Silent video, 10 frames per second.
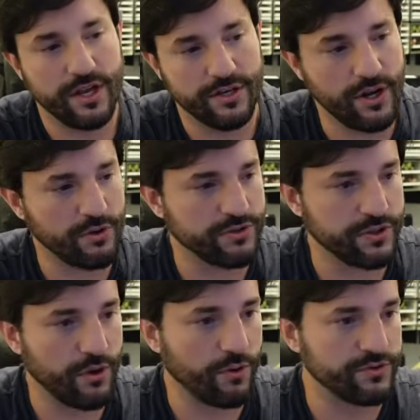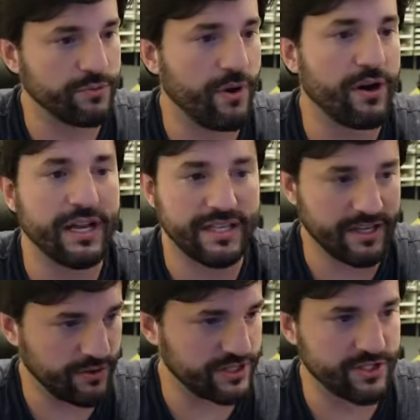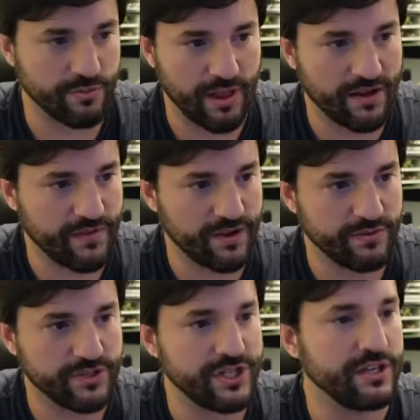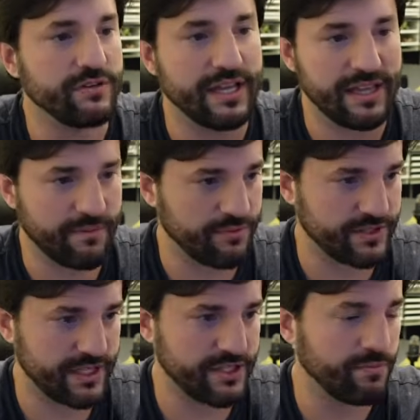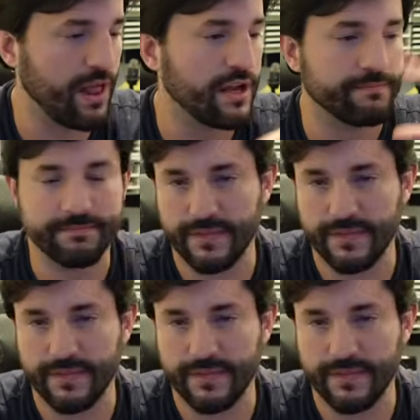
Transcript: No holds in the bar. It increases your block value of the shield and the percentage of block.